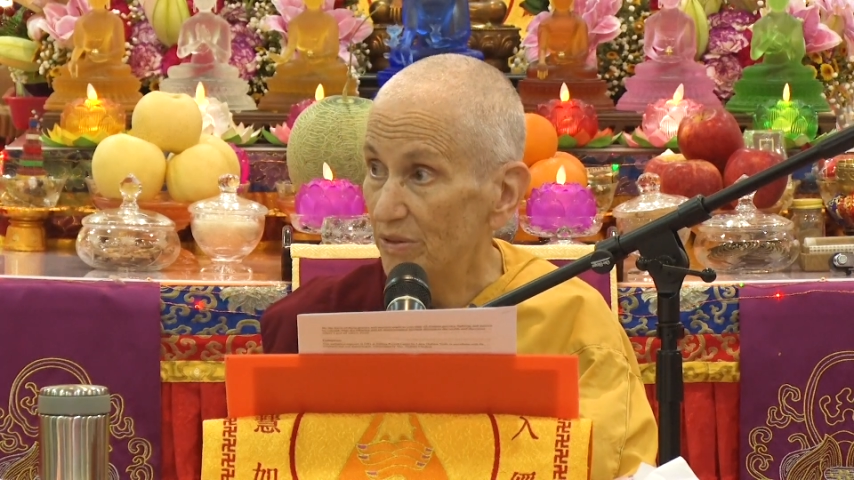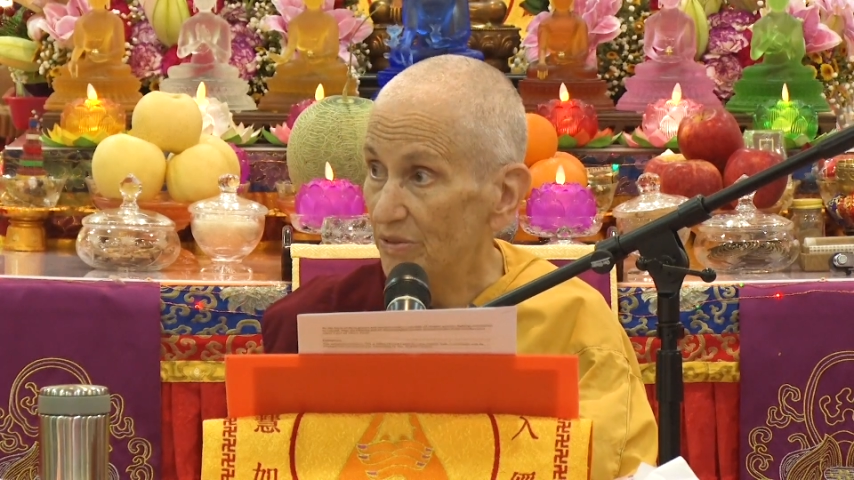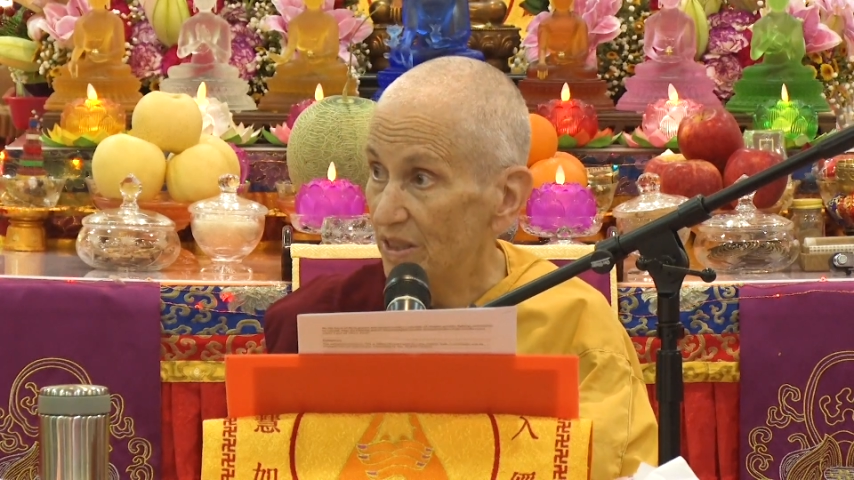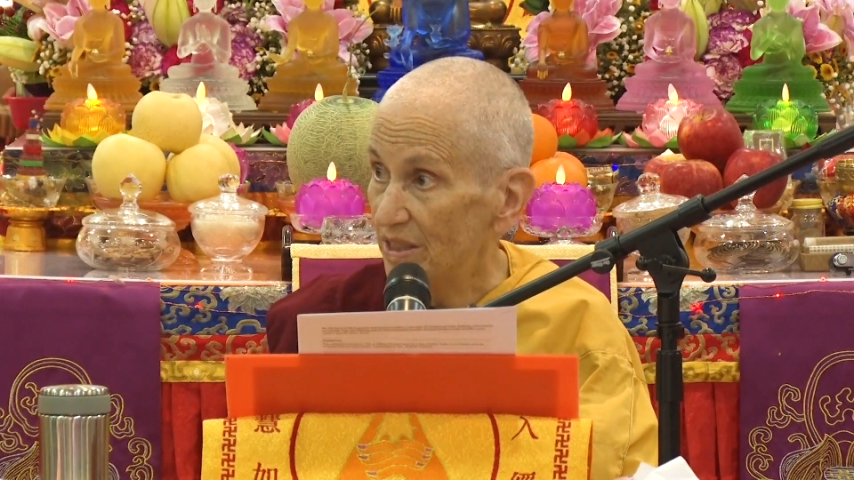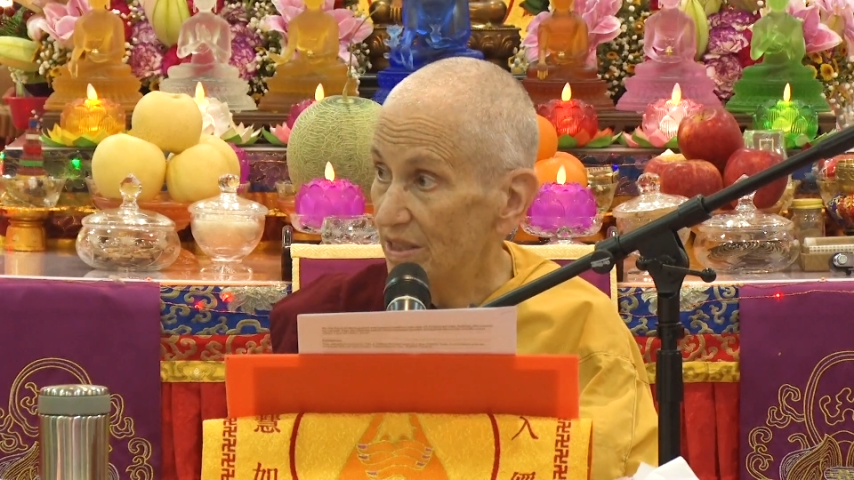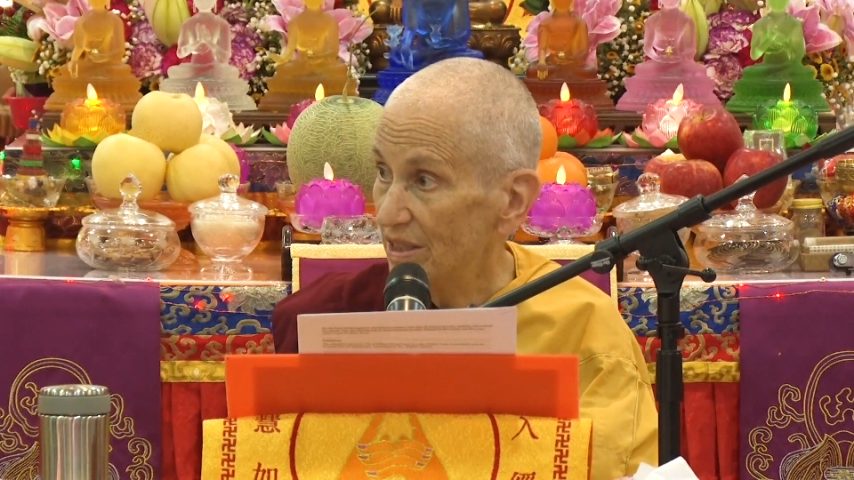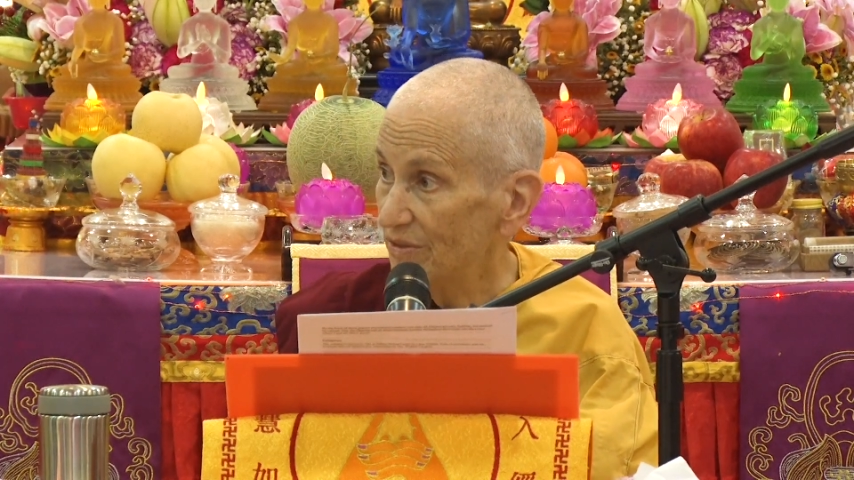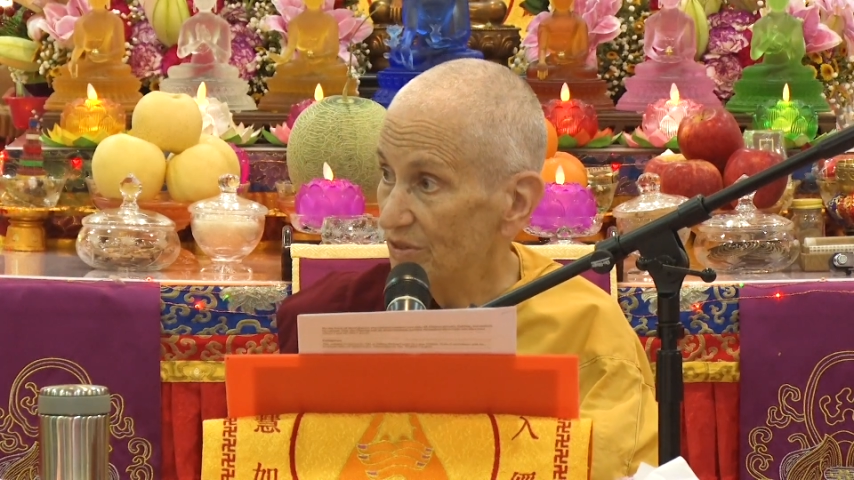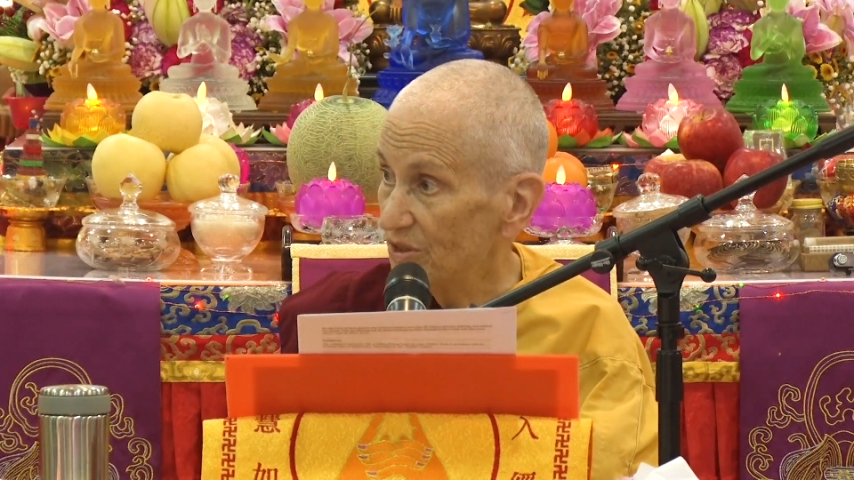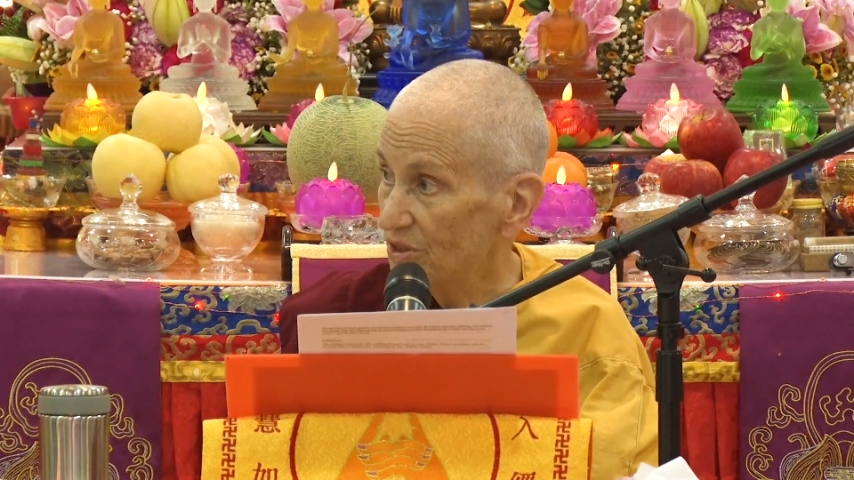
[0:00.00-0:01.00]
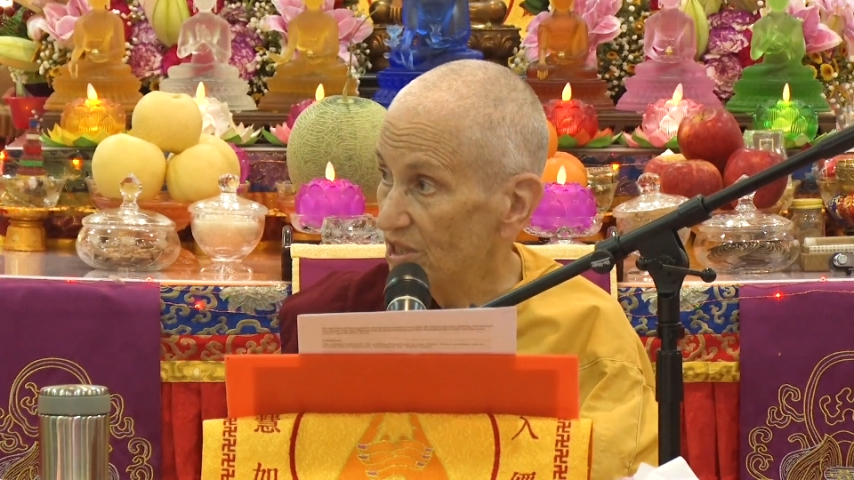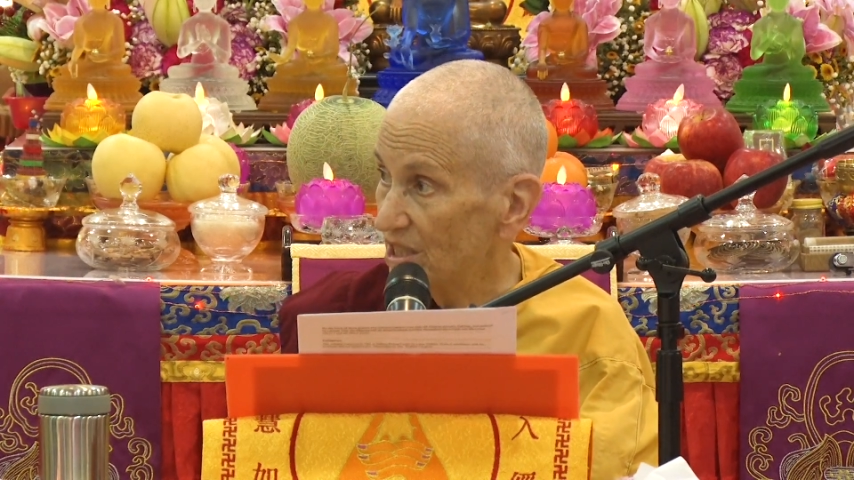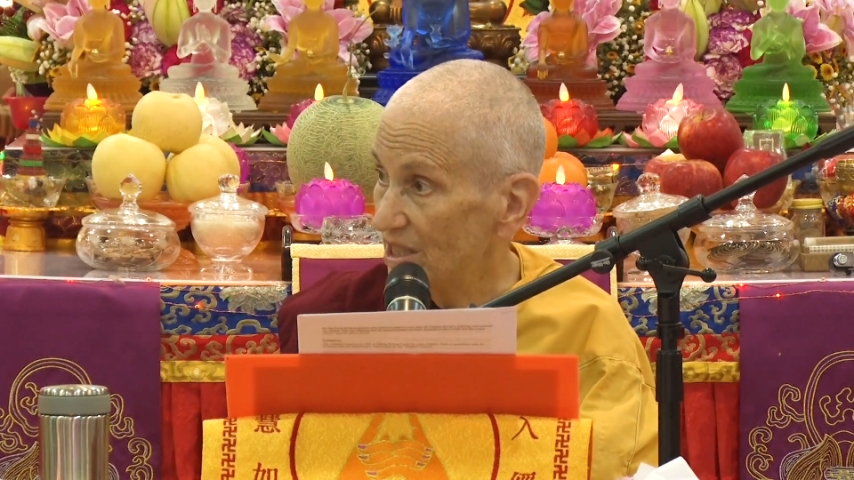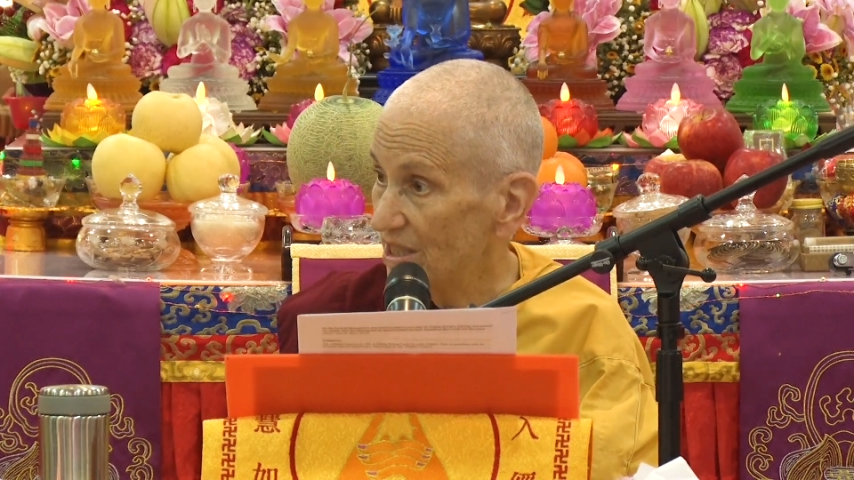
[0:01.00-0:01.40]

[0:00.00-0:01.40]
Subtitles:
face adversity